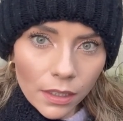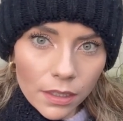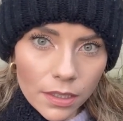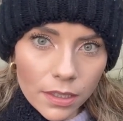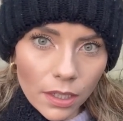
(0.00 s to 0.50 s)

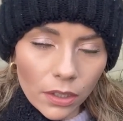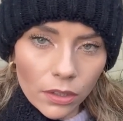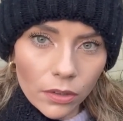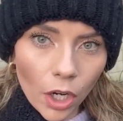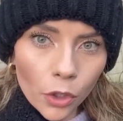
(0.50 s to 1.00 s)
So
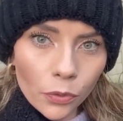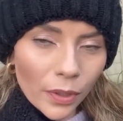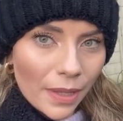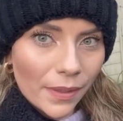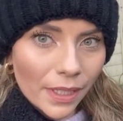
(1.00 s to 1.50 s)
hopefully
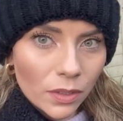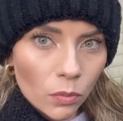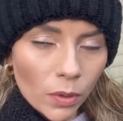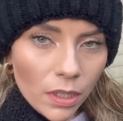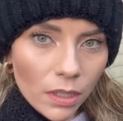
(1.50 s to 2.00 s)
in the next
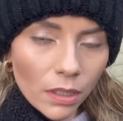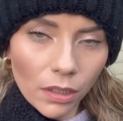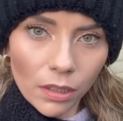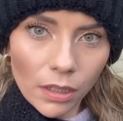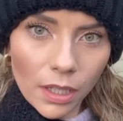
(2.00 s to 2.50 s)
week,
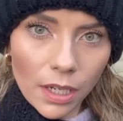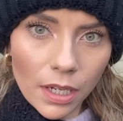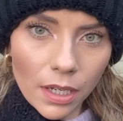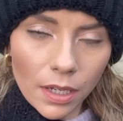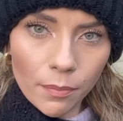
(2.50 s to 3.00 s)

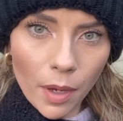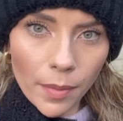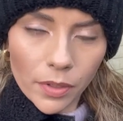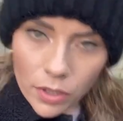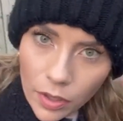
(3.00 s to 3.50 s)
I might be
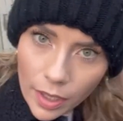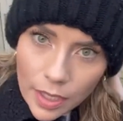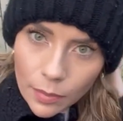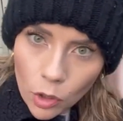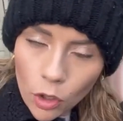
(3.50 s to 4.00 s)
able to go and get
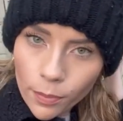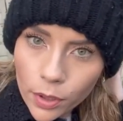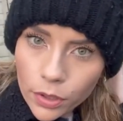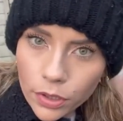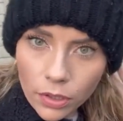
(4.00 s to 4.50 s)
some
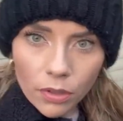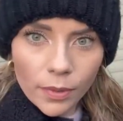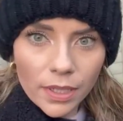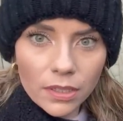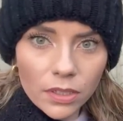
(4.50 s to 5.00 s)
compost so that we
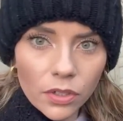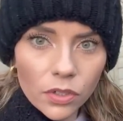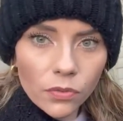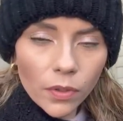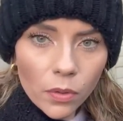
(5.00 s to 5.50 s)
can start to
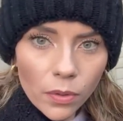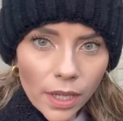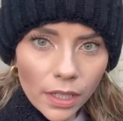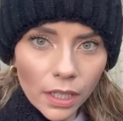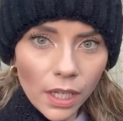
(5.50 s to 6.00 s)
fill that.